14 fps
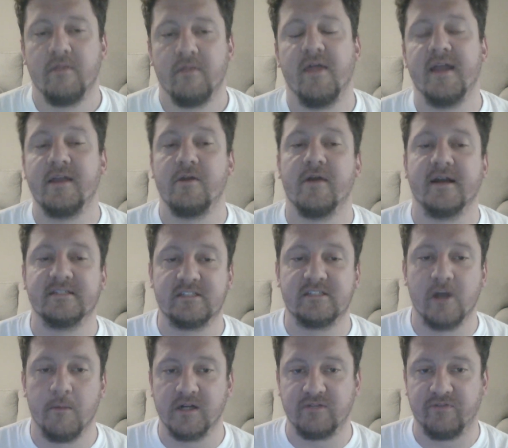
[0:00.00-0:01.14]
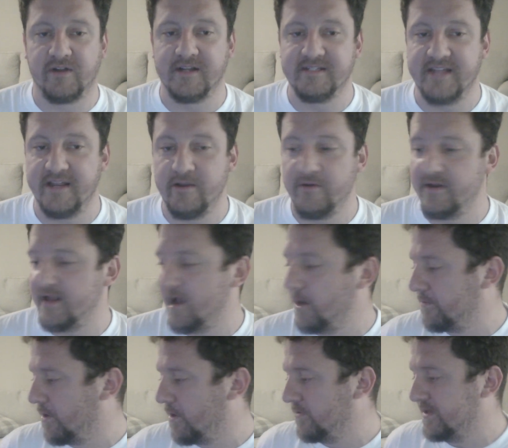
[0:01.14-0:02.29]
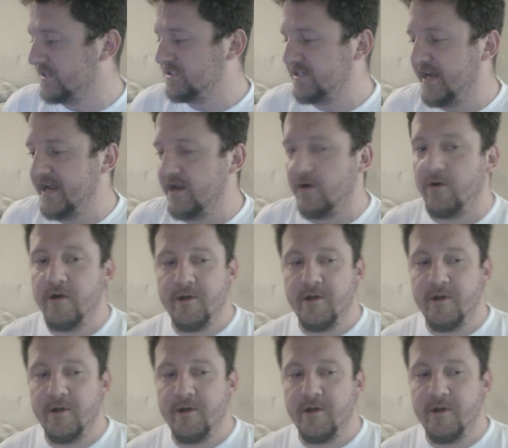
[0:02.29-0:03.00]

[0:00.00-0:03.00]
Thank you guys so much for continuing to help grow this channel.